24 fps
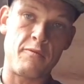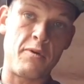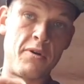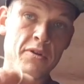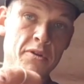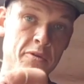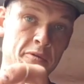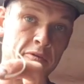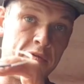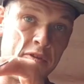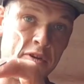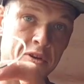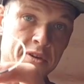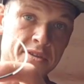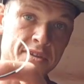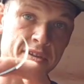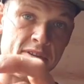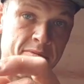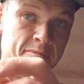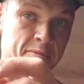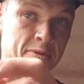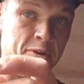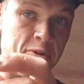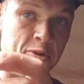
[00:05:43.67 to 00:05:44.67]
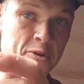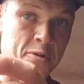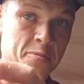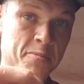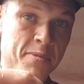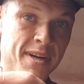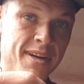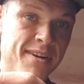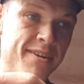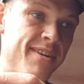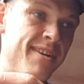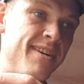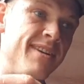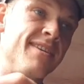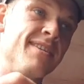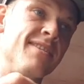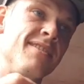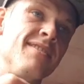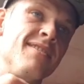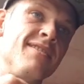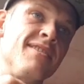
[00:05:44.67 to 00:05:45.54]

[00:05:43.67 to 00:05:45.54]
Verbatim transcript: What I do first is put a hook bait on it.